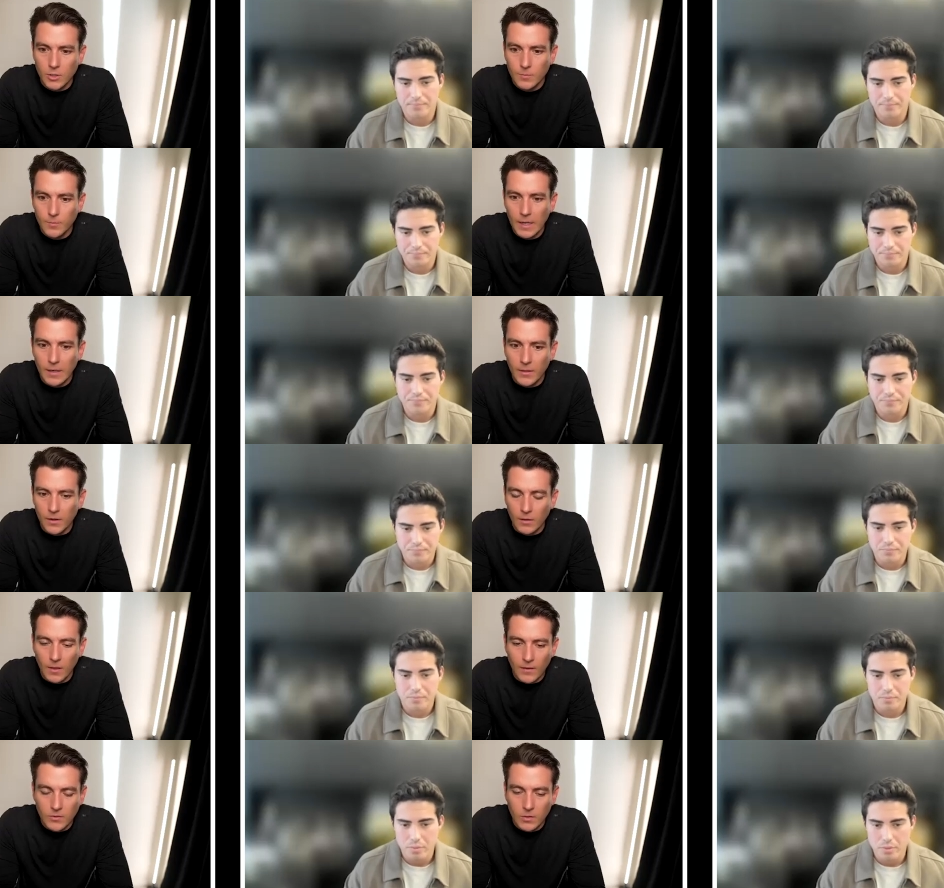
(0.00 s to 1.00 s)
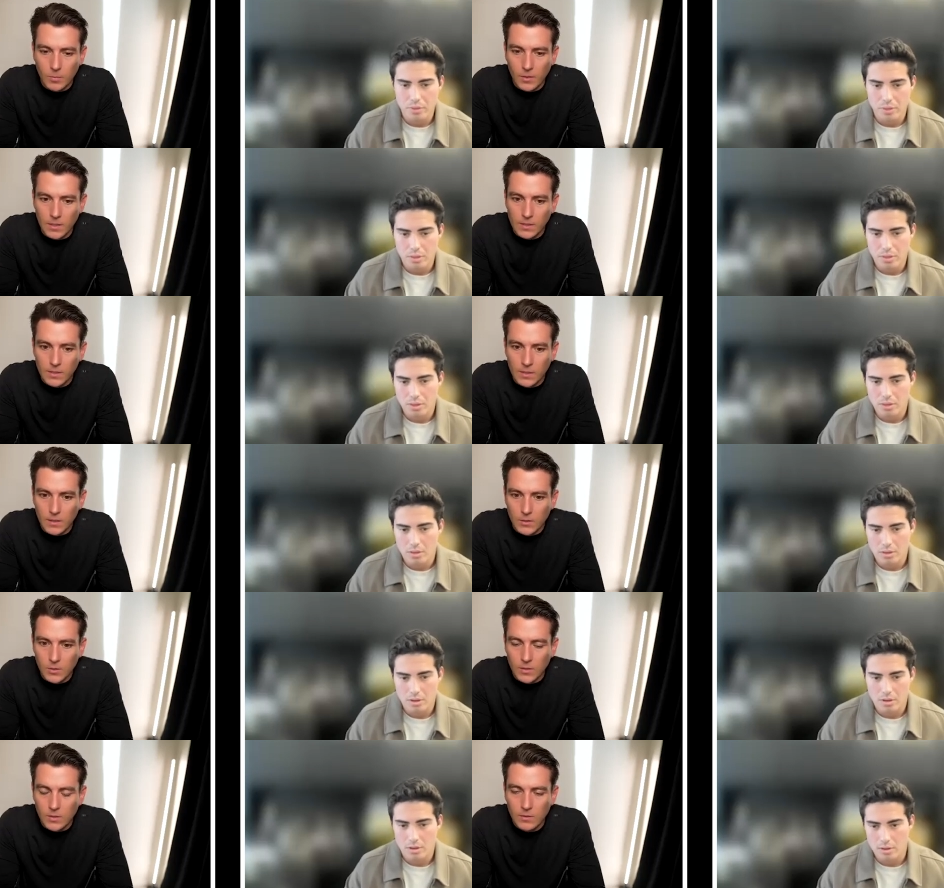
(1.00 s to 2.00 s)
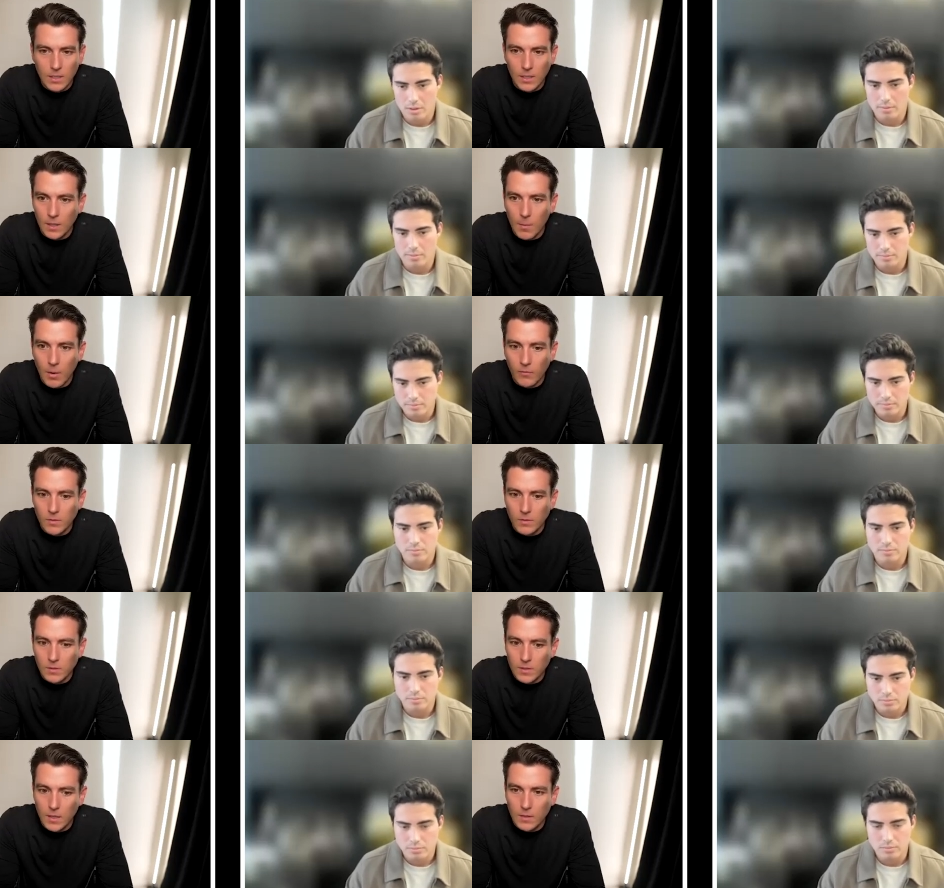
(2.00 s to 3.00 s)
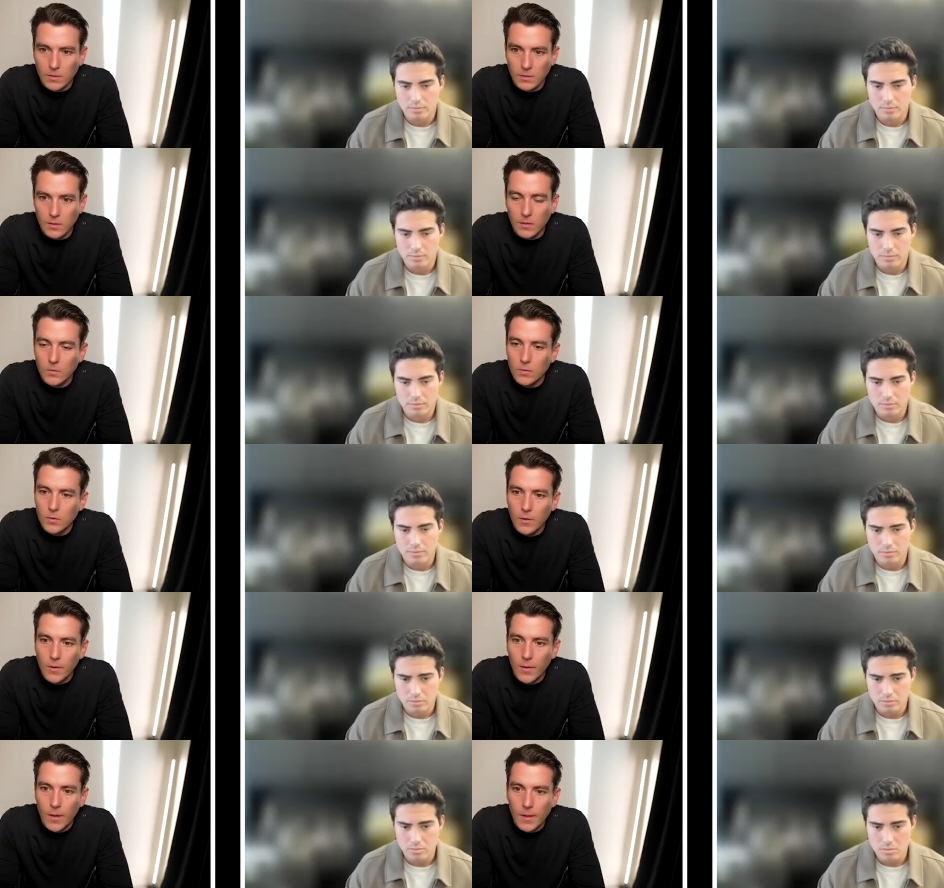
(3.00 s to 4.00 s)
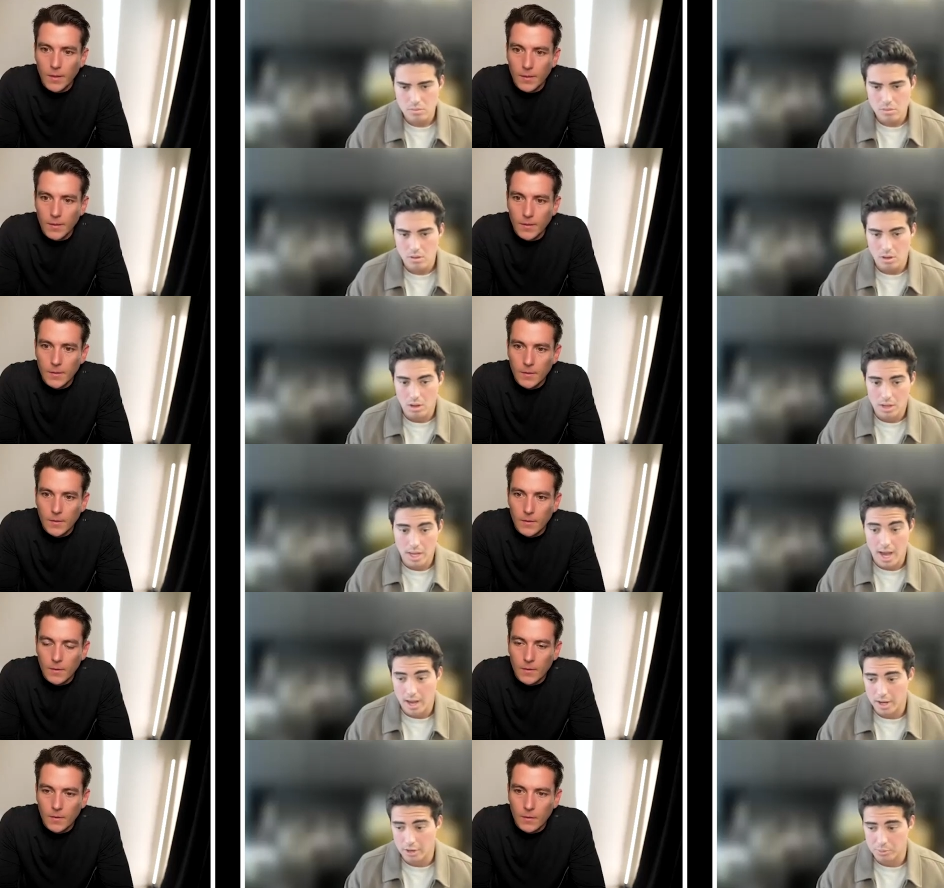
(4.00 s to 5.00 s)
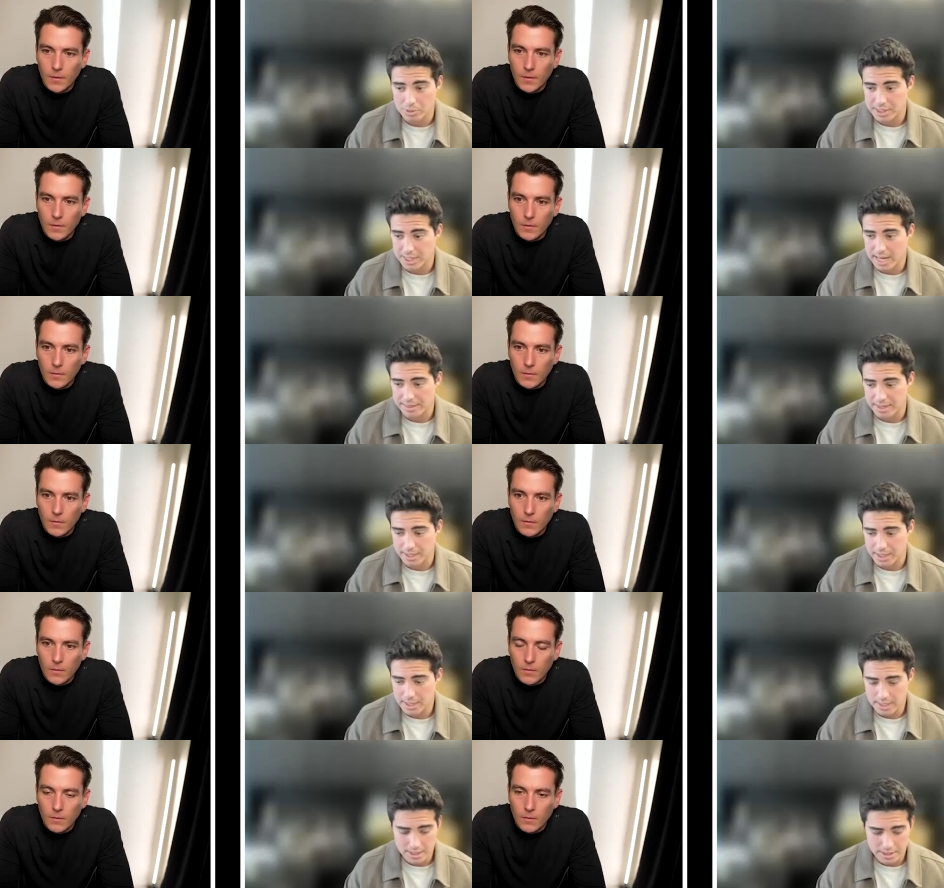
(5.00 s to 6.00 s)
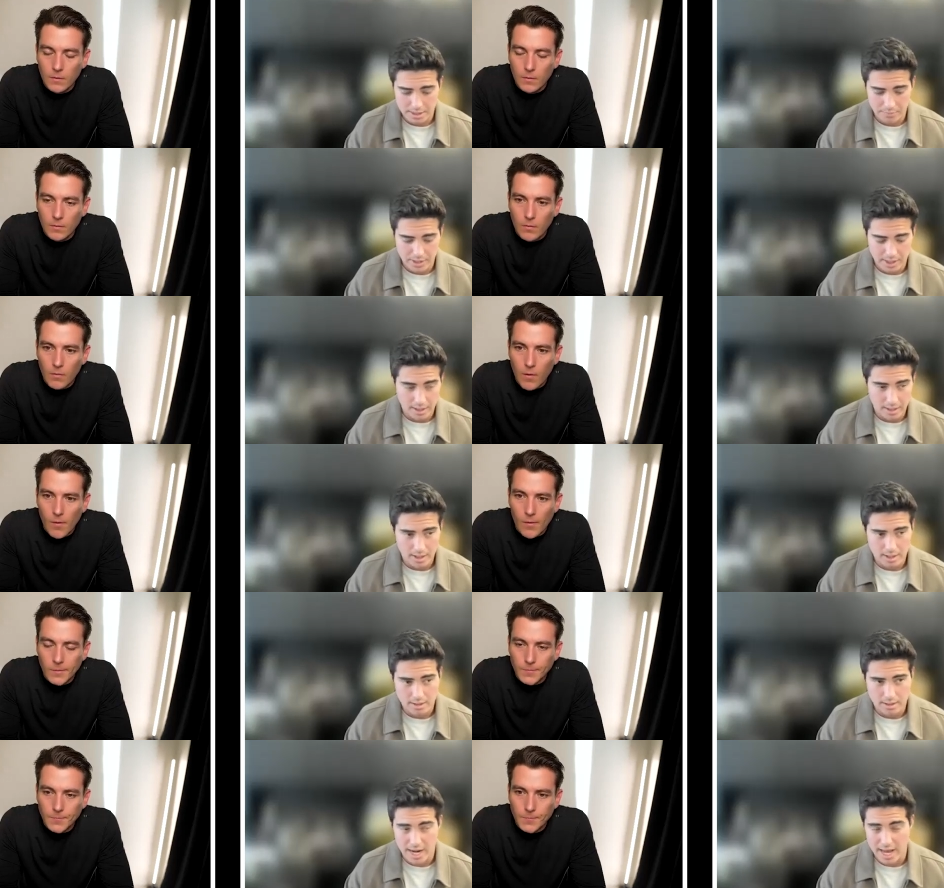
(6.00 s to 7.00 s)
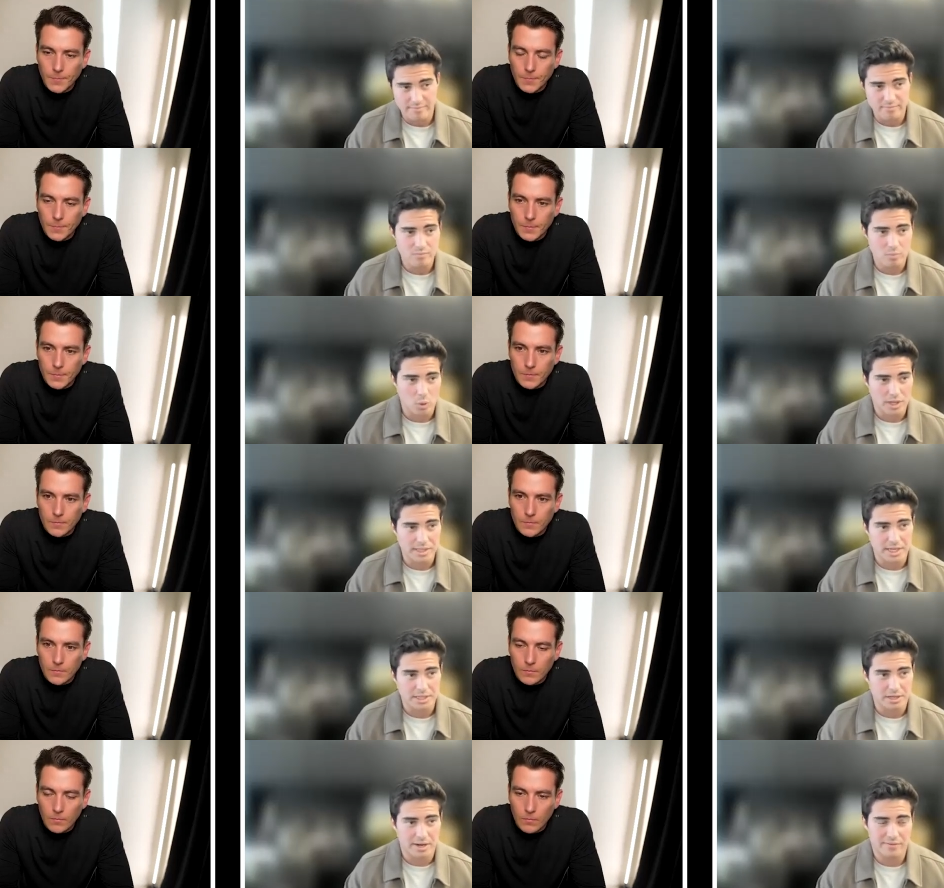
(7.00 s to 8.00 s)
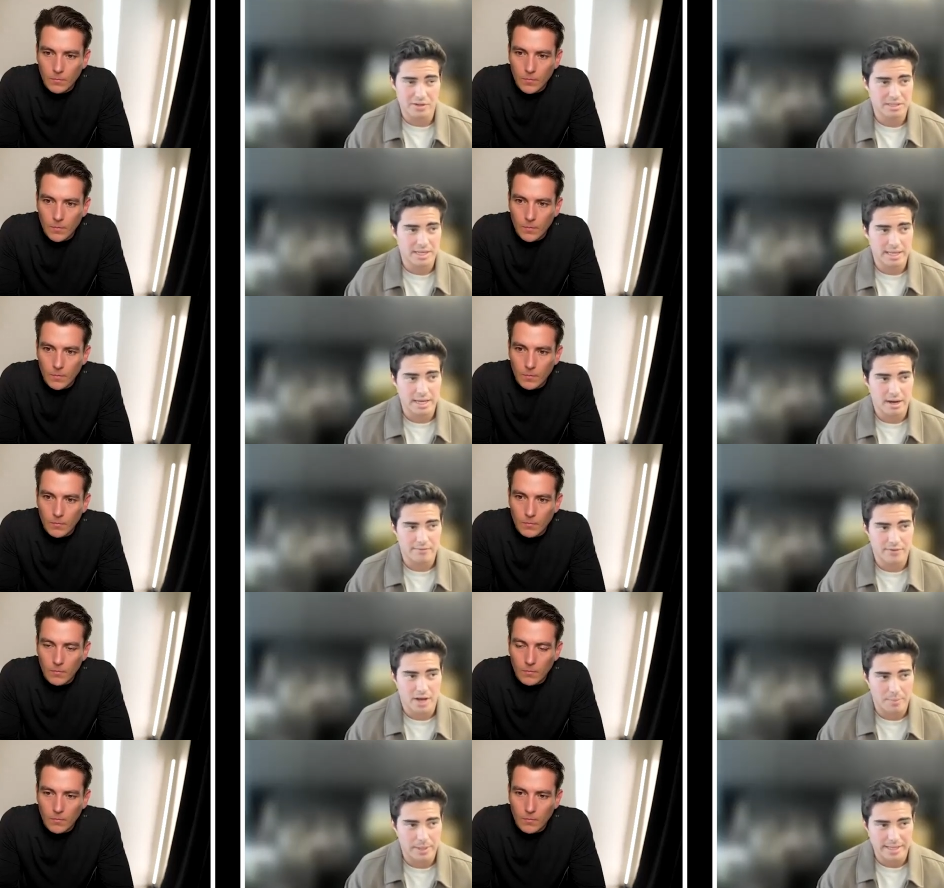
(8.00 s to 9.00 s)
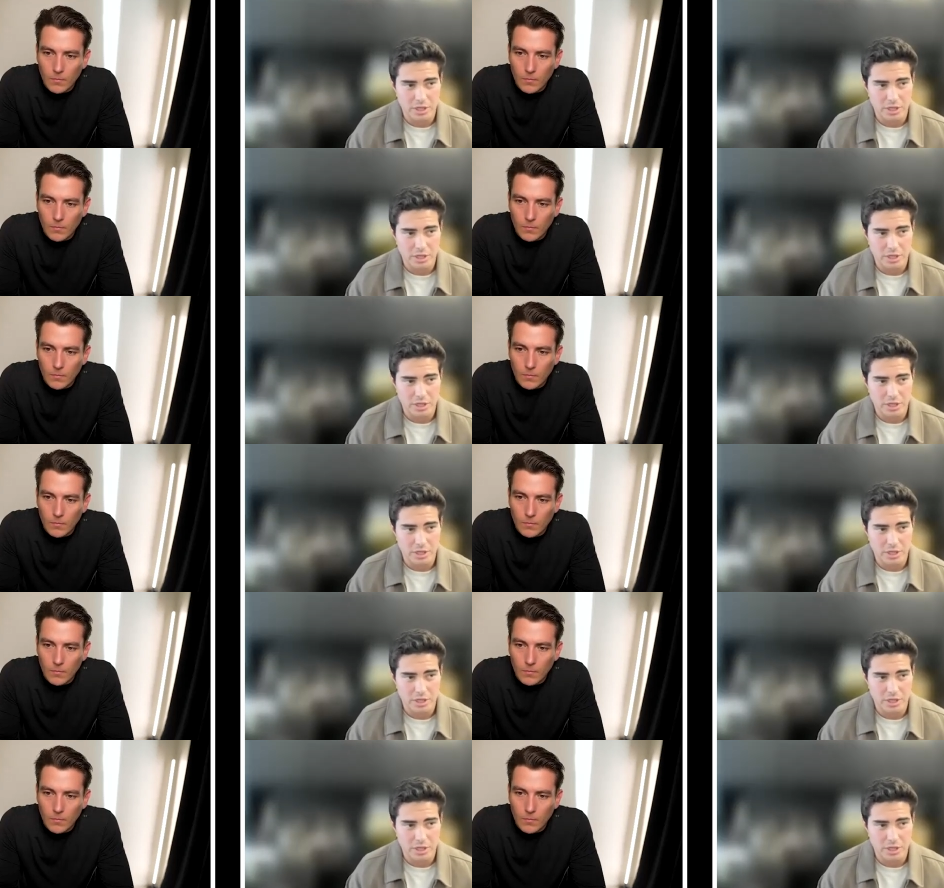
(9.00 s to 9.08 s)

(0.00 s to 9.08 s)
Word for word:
Speaker 1: just making their life super easy and just teeing them up for success
Speaker 2: is huge. Yeah, hundred percent. I think something that I want to touch on, even though it's slightly off topic,